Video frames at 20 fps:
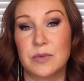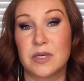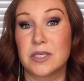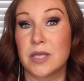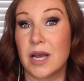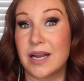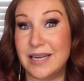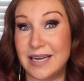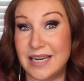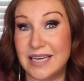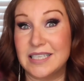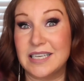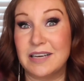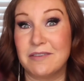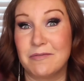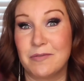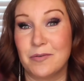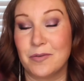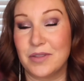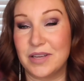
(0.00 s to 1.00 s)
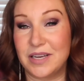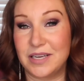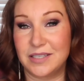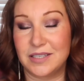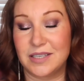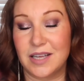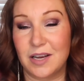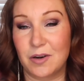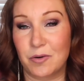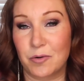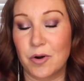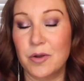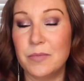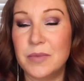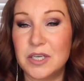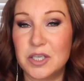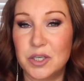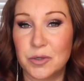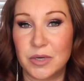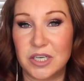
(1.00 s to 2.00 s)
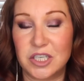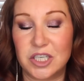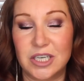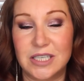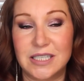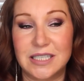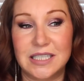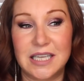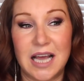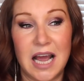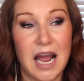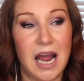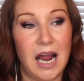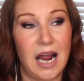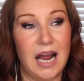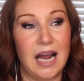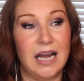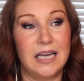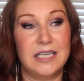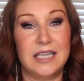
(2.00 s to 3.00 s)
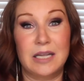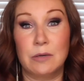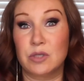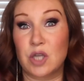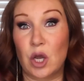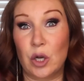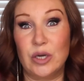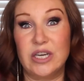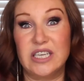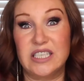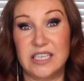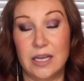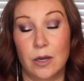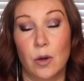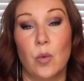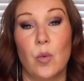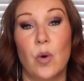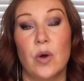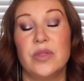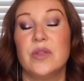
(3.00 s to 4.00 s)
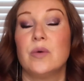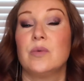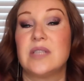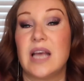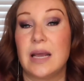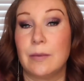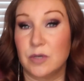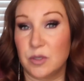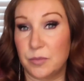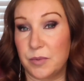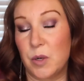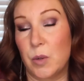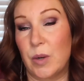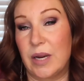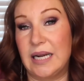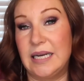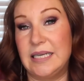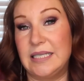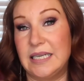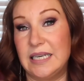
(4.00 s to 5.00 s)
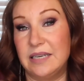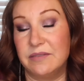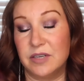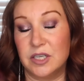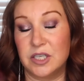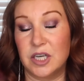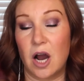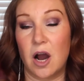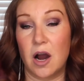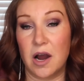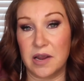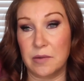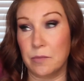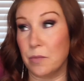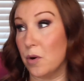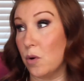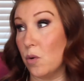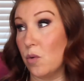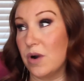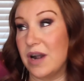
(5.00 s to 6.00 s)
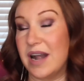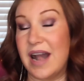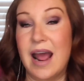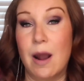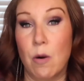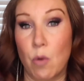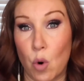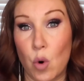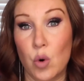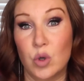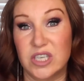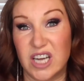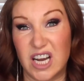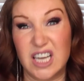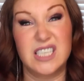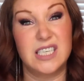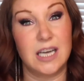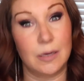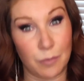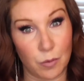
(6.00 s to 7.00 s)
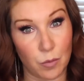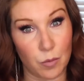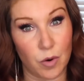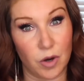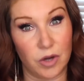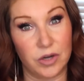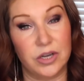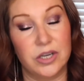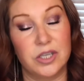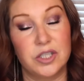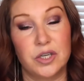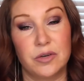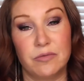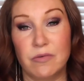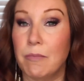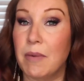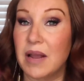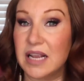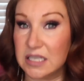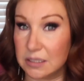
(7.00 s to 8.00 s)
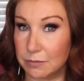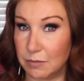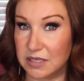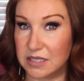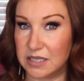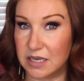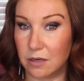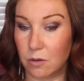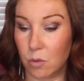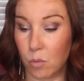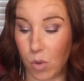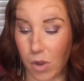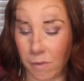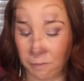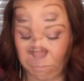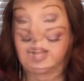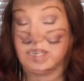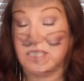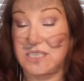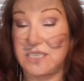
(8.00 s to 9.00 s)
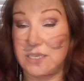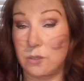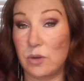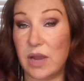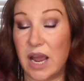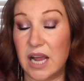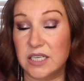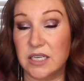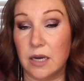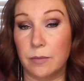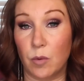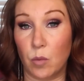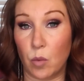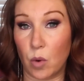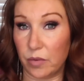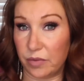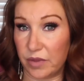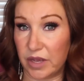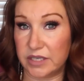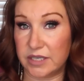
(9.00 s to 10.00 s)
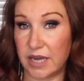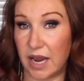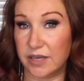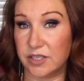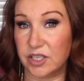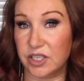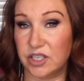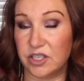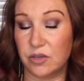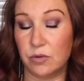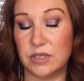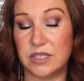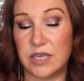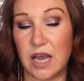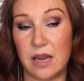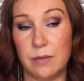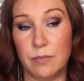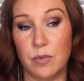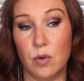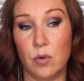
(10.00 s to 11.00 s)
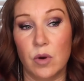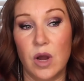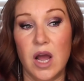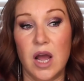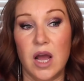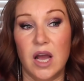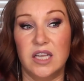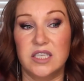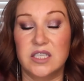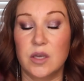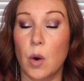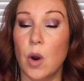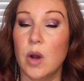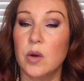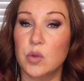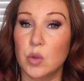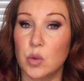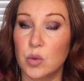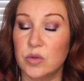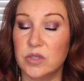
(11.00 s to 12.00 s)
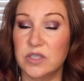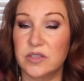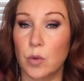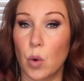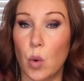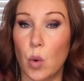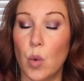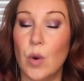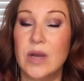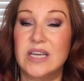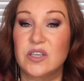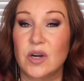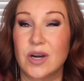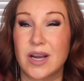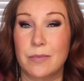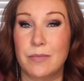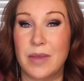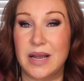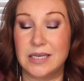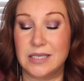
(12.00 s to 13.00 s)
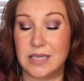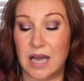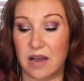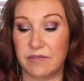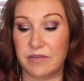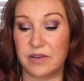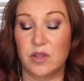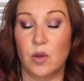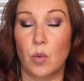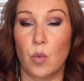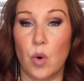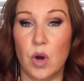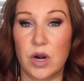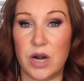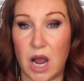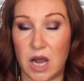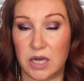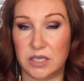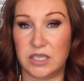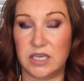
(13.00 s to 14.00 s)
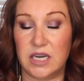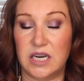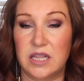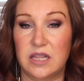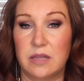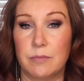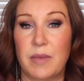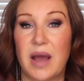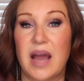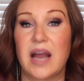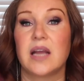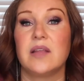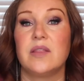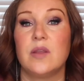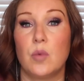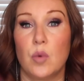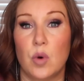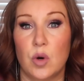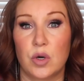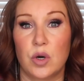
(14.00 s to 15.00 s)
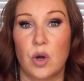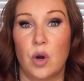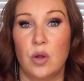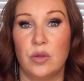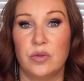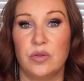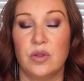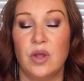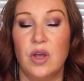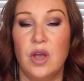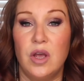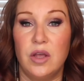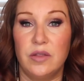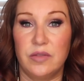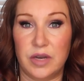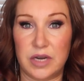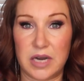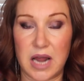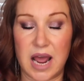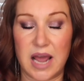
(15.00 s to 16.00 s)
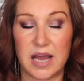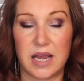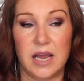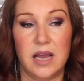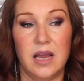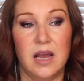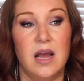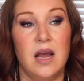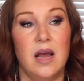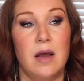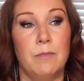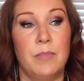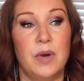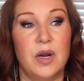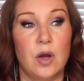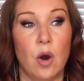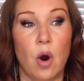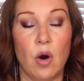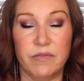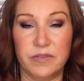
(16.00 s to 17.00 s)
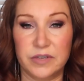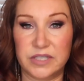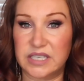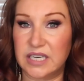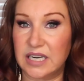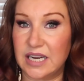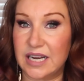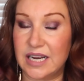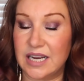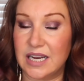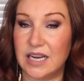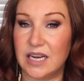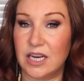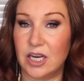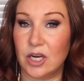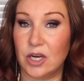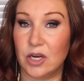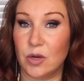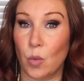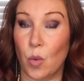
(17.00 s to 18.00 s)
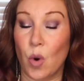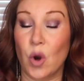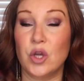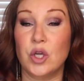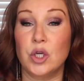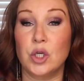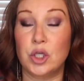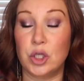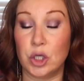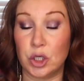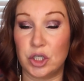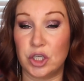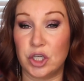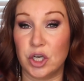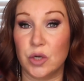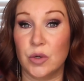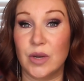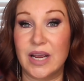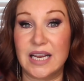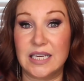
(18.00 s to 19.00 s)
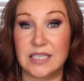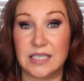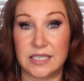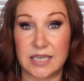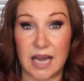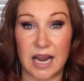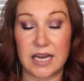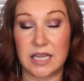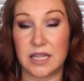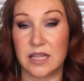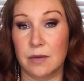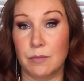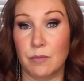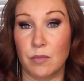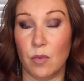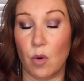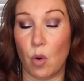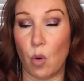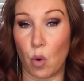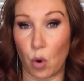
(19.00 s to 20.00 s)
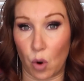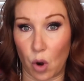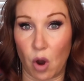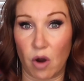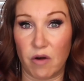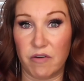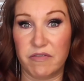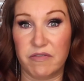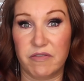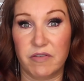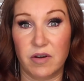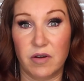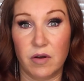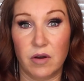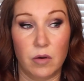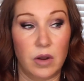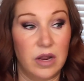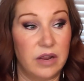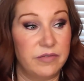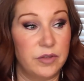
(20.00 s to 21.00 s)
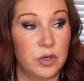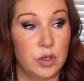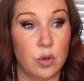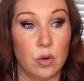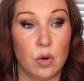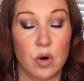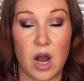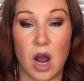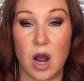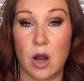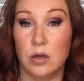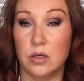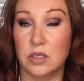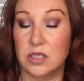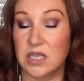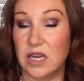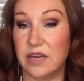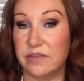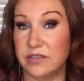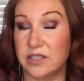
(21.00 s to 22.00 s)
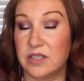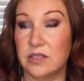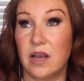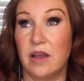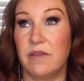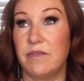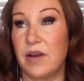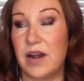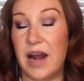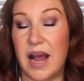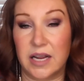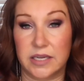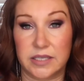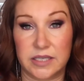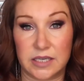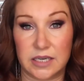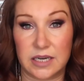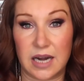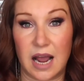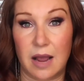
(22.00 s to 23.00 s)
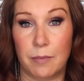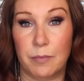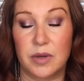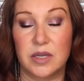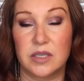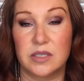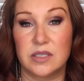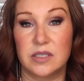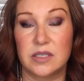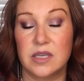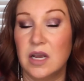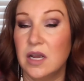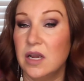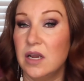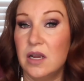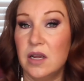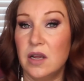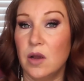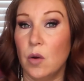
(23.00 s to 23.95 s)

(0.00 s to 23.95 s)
is because I need it for these grooming tuitions, and there was only a single one that was able to be quickly delivered. I will now order a double one to replace my single one. You can still get a double one that attaches to a table, and so I would always recommend having the one underneath the back and the one on the neck. But obviously what you should do is take them all off. If the door goes, if an accident happens,